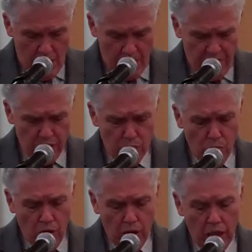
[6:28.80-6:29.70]
this
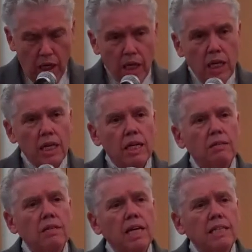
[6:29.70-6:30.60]
work,
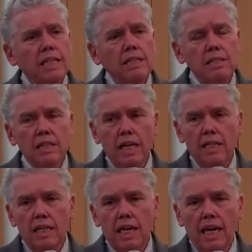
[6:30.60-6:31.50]
okay, Dennis
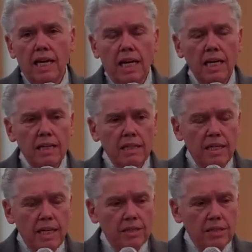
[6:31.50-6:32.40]
Galligani,
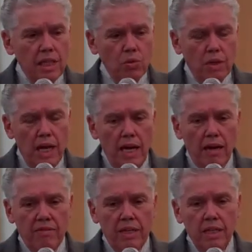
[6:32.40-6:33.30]
as luck would
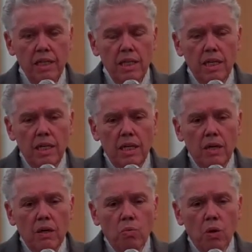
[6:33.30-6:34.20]
have it,
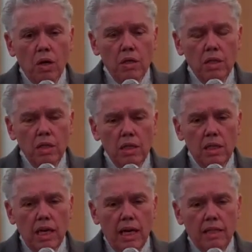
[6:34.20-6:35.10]
worked
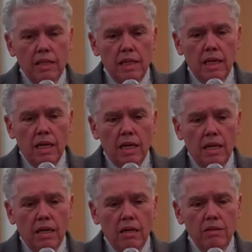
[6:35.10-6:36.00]
at
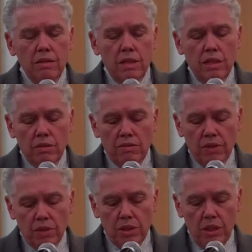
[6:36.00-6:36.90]
the
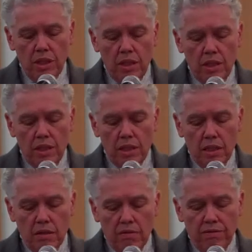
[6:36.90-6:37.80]
University
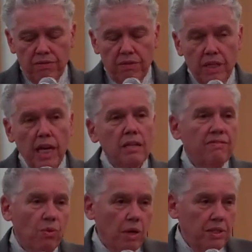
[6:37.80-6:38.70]
of
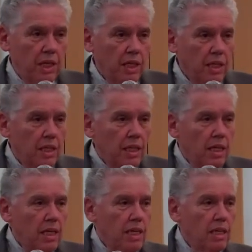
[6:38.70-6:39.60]
California.
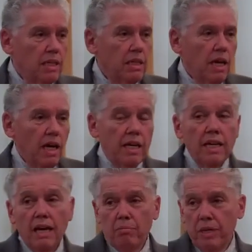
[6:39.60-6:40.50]
He
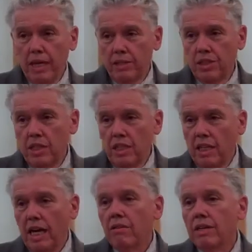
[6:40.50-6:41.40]
got a PhD in
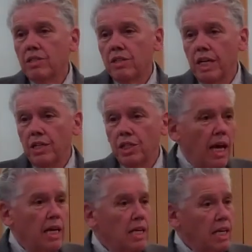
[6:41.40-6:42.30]
higher education,
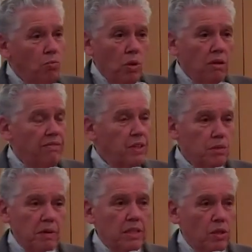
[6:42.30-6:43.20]
and one of his
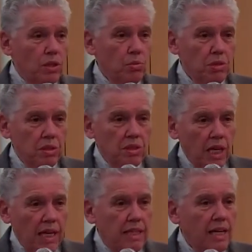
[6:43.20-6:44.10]
mentors was this
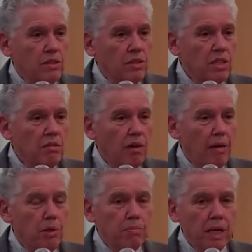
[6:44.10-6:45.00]
guy, Dr. C.
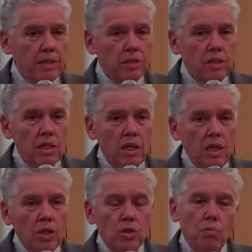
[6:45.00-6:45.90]
Robert Pace.
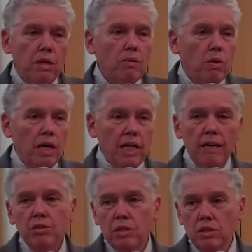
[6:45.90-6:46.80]
So meanwhile,
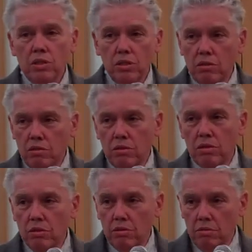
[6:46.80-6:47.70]
I'm still
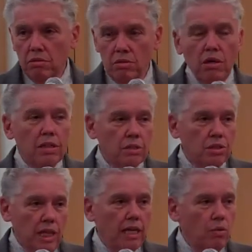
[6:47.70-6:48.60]

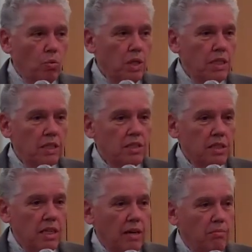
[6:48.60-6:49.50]
understanding what it is
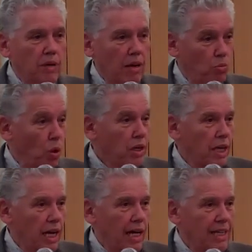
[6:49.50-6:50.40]
that I'm
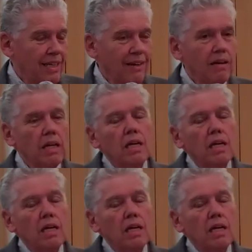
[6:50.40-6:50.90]
working on here.